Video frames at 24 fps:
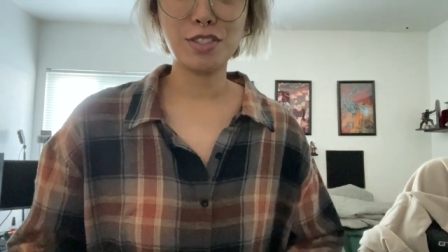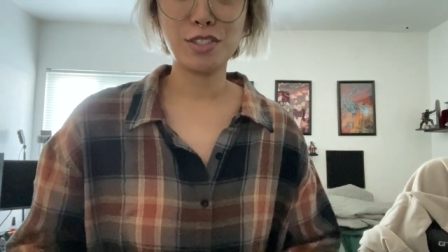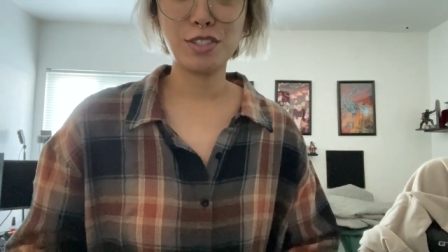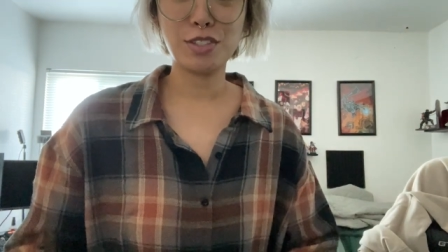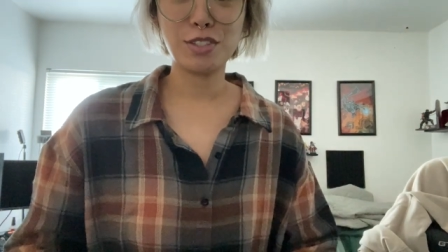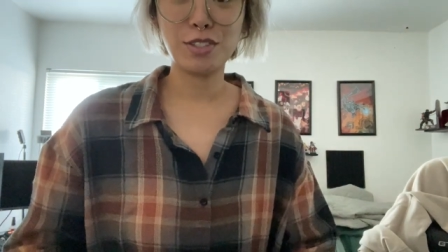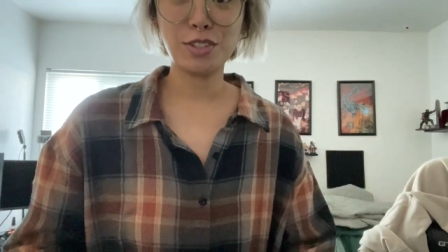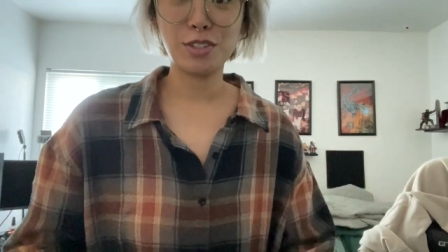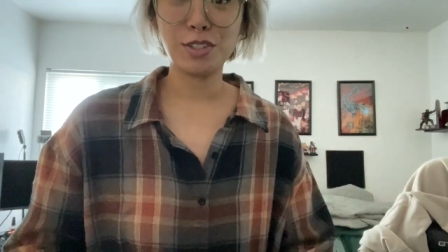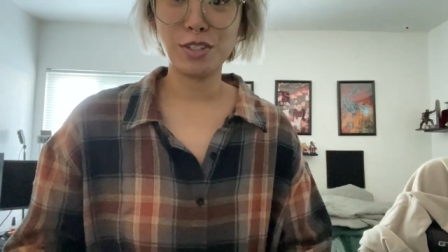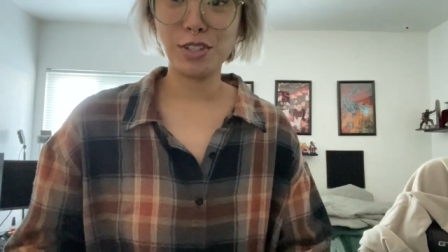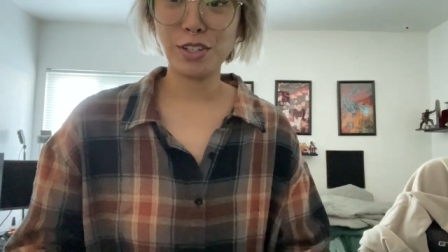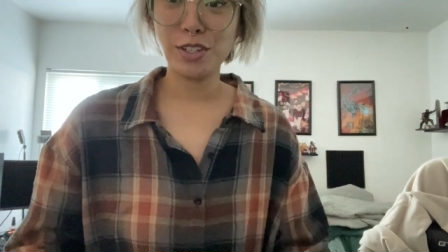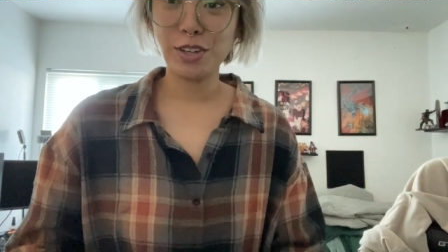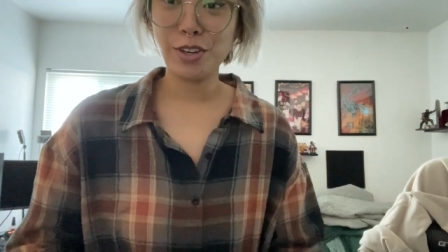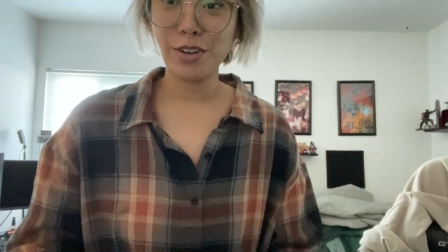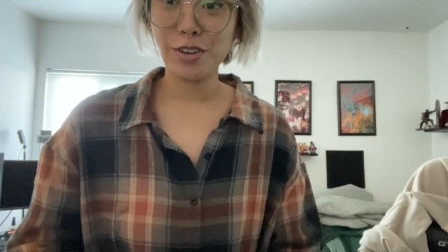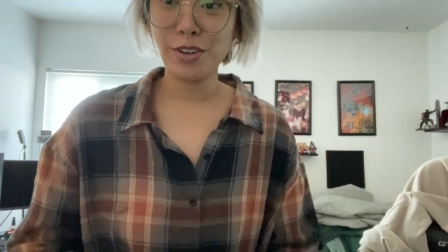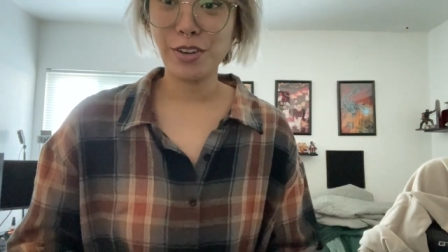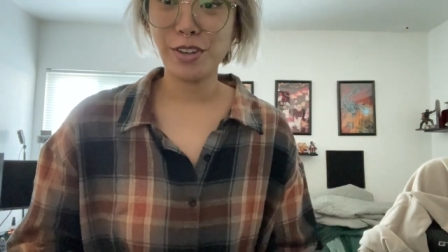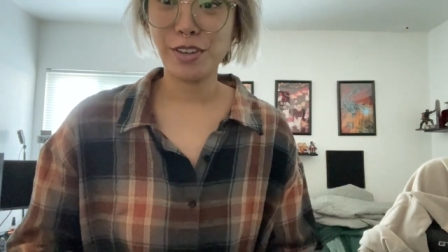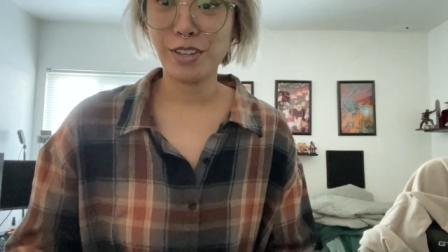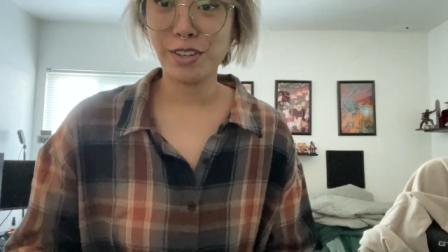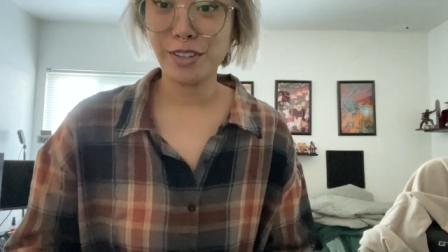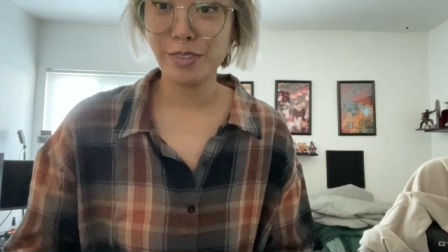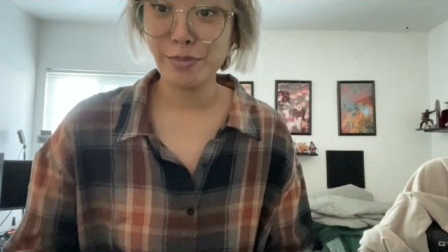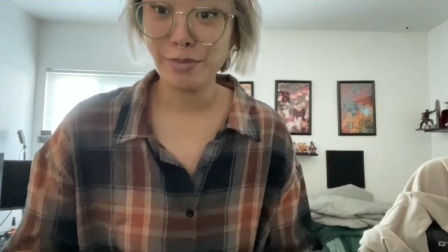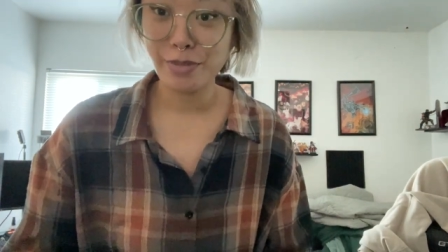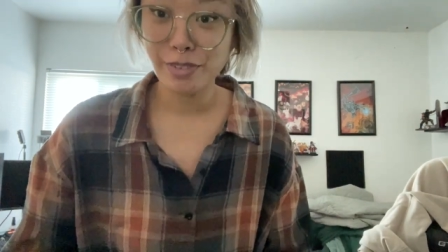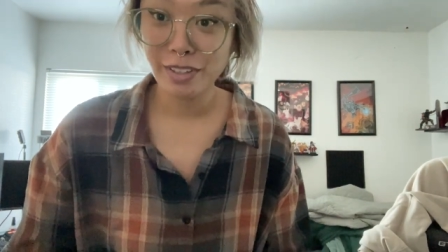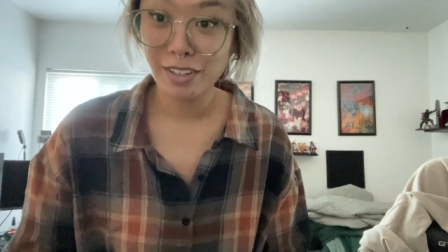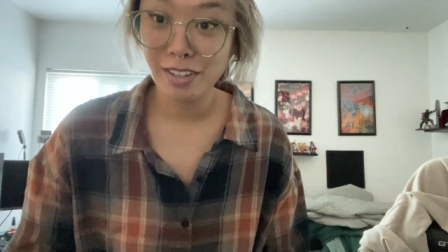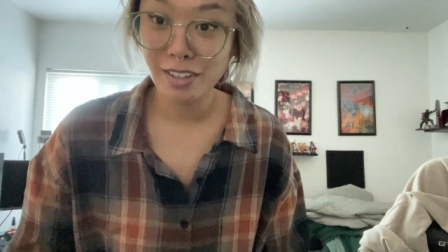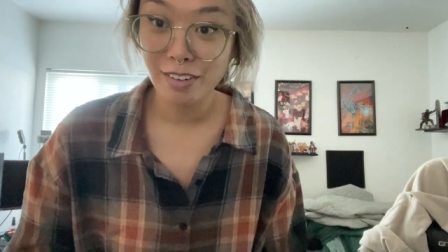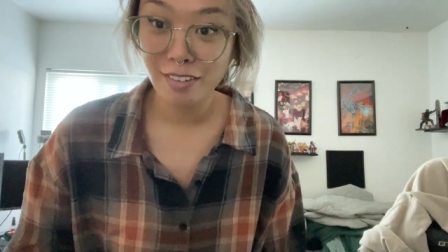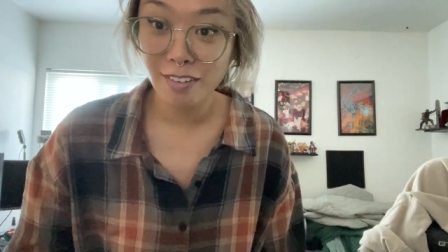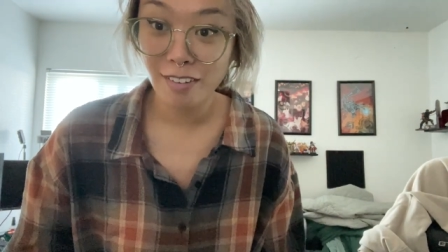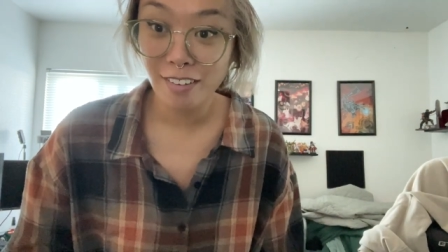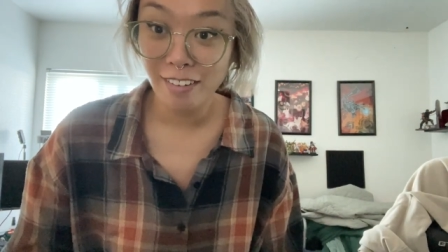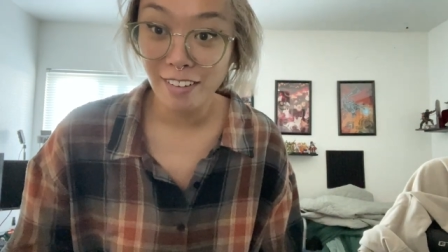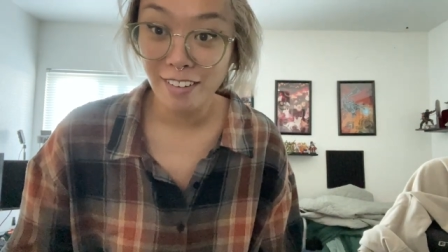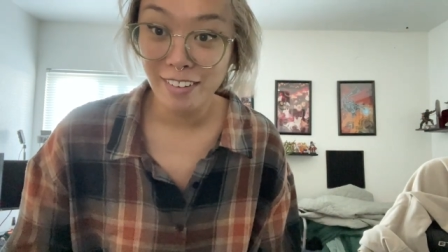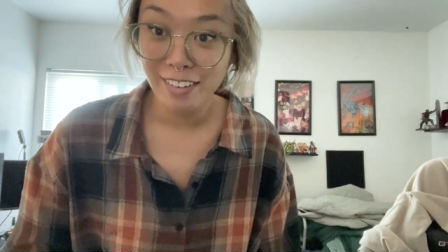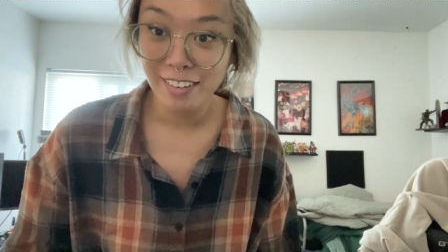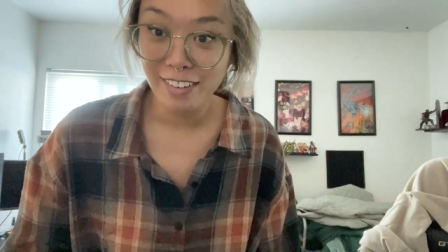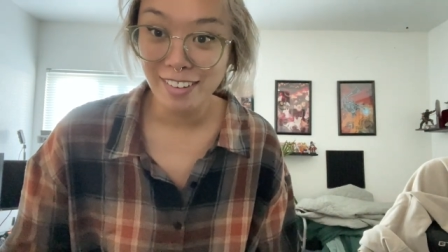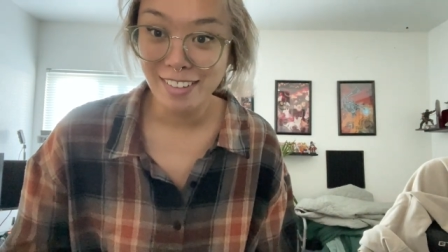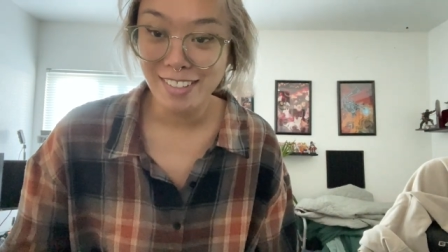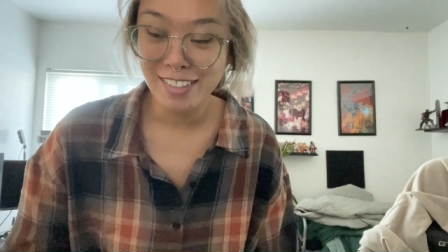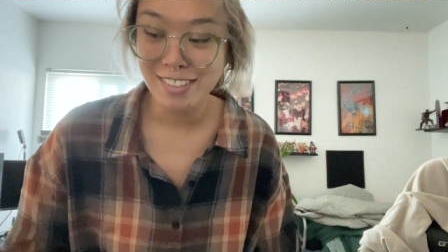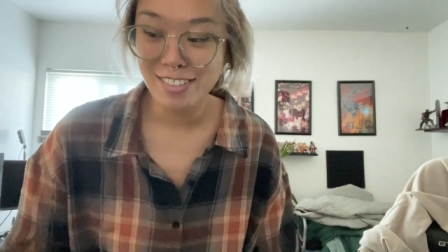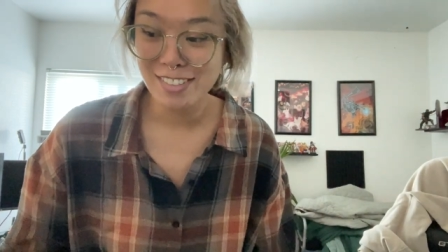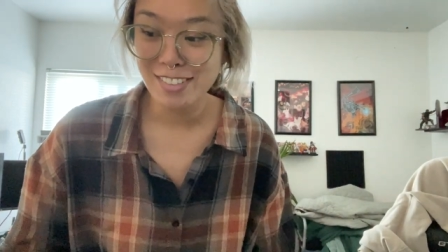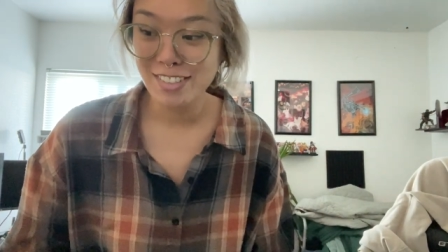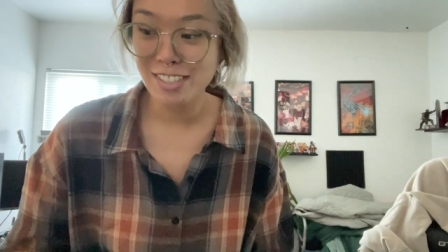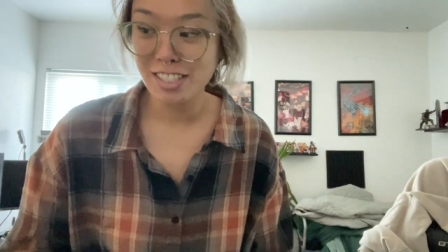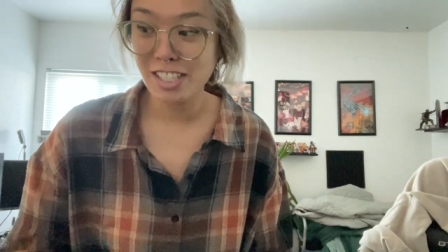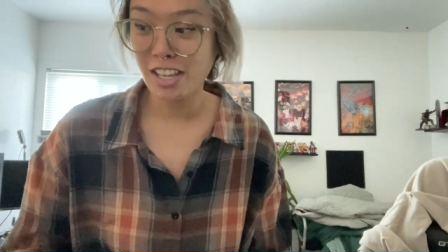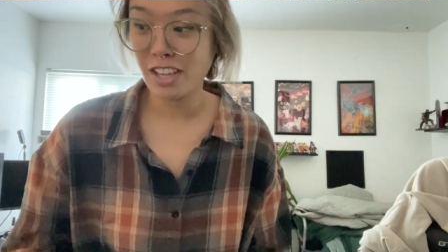Studio Ghibli cardigans.